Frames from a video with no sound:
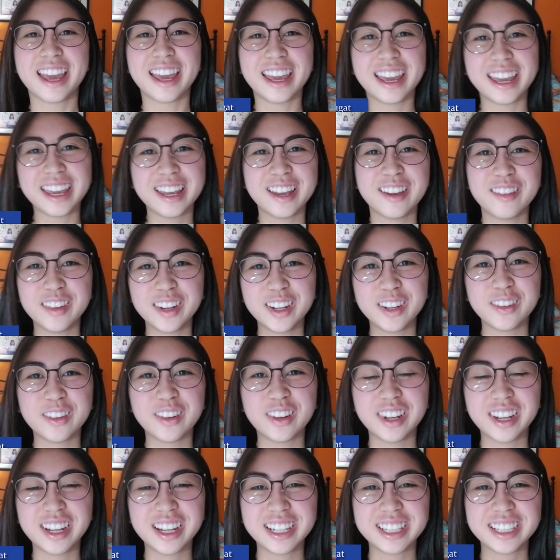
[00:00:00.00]
Hey
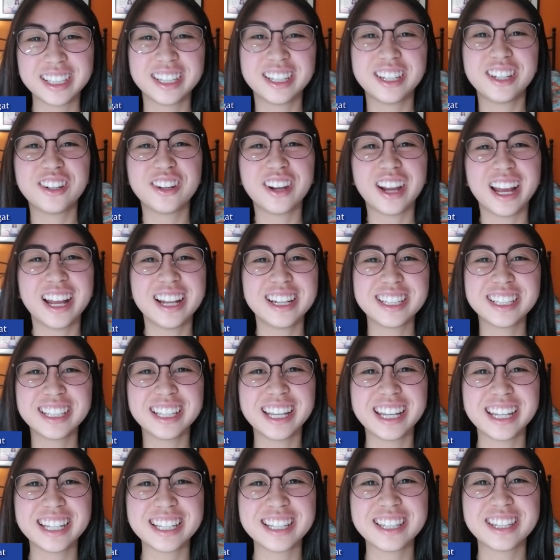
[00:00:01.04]
everyone,
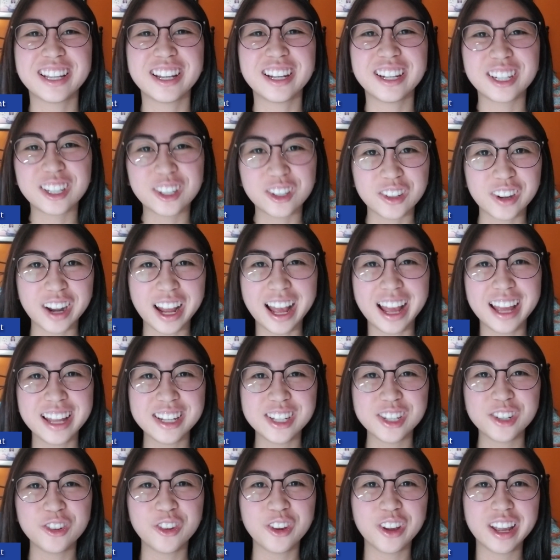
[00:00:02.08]
congratulations on
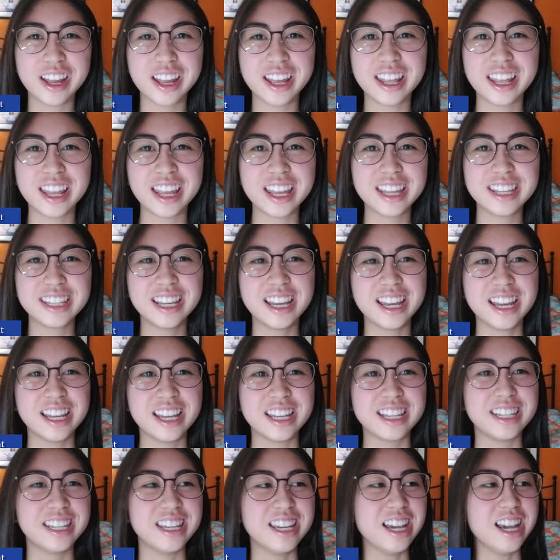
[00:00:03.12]
graduating.
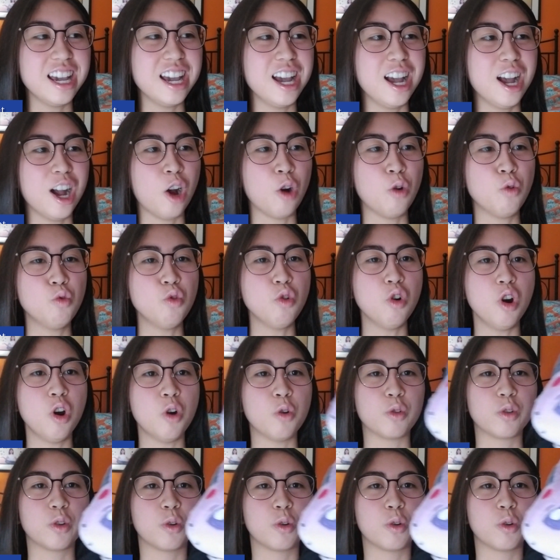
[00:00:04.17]
Yeah, woo,